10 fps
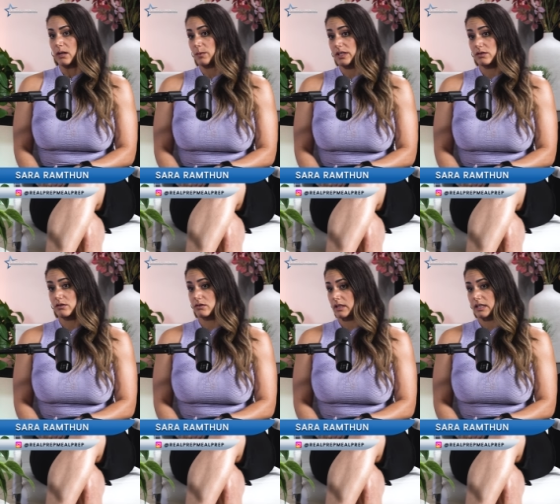and we
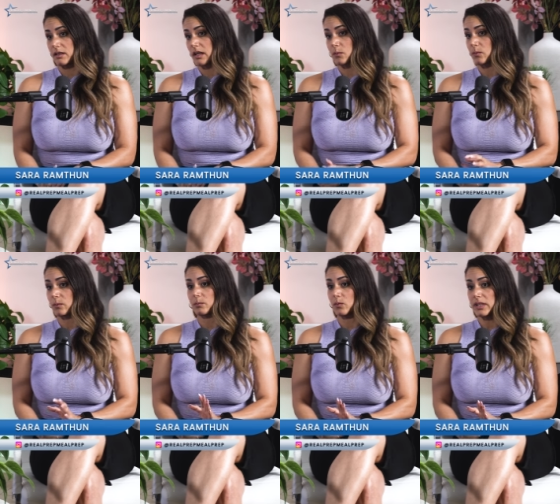used like a,
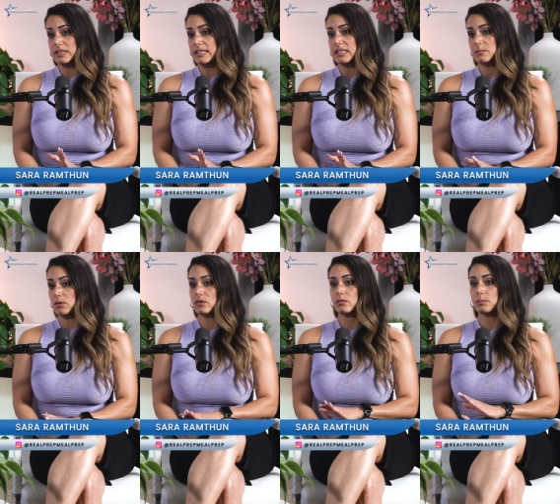one
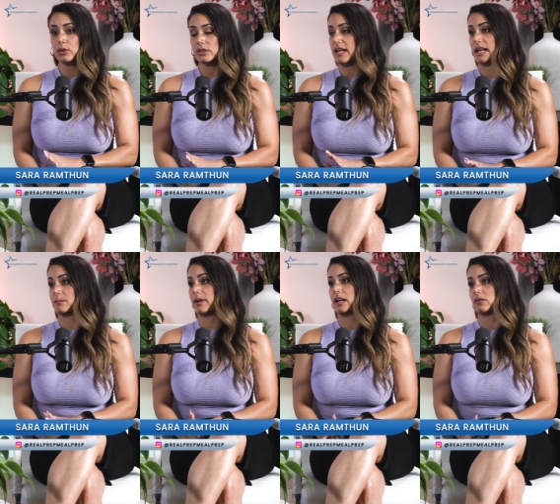teaspoon per
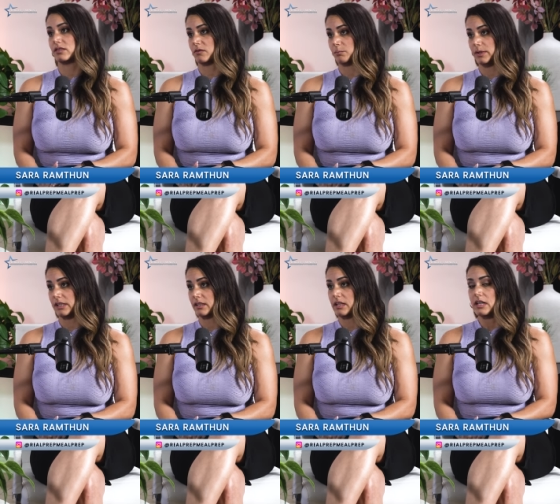10 pounds of
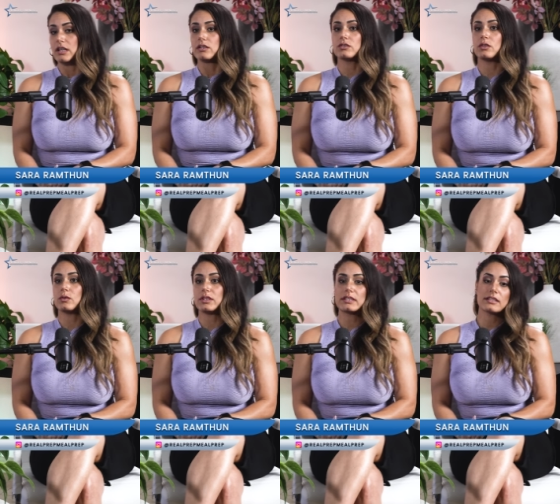meat.
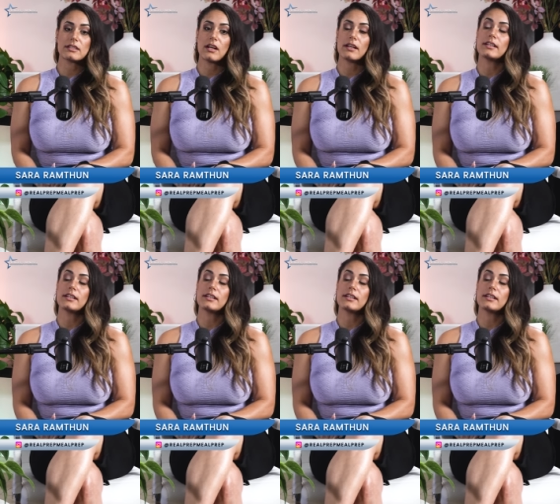So this is not